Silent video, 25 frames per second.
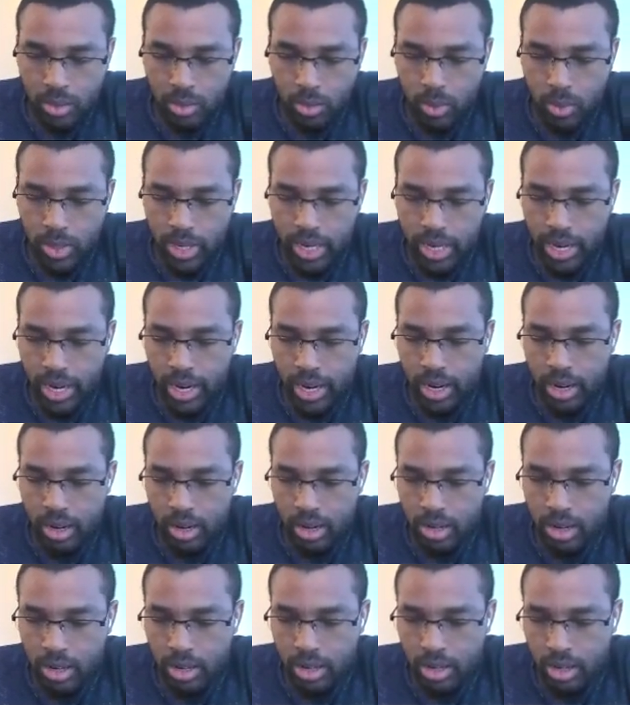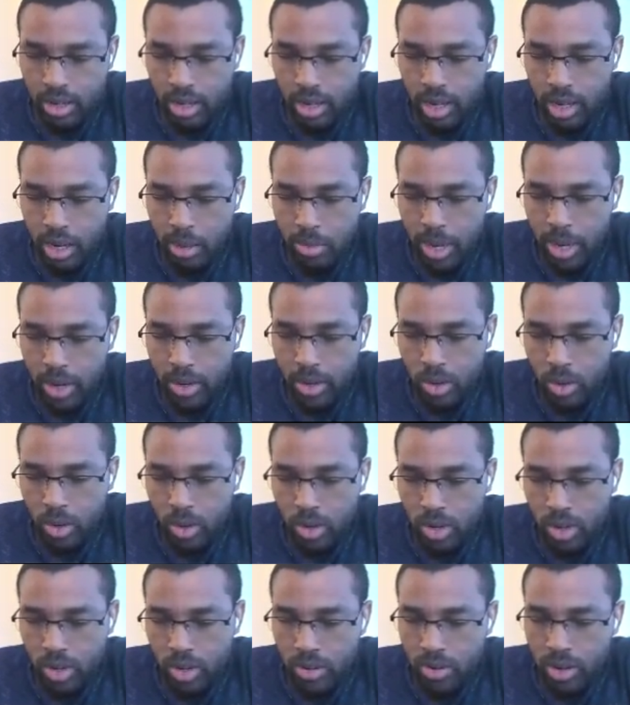we care about
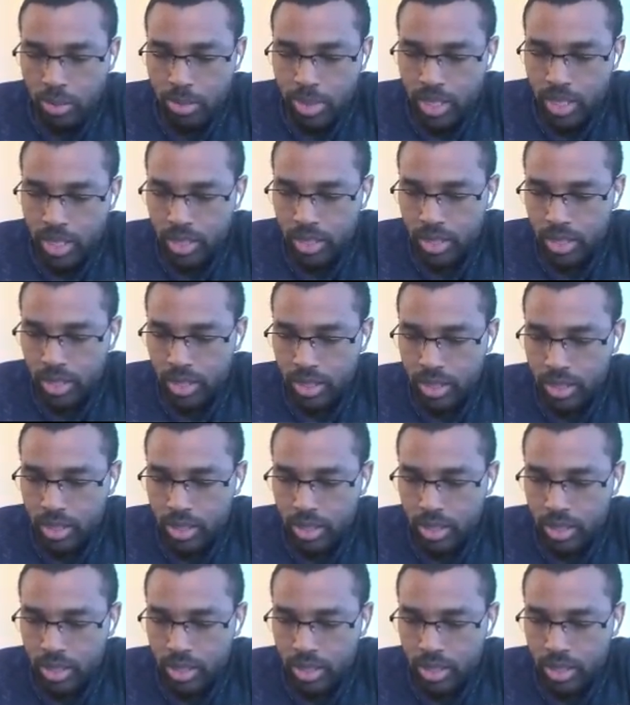order and repetitions.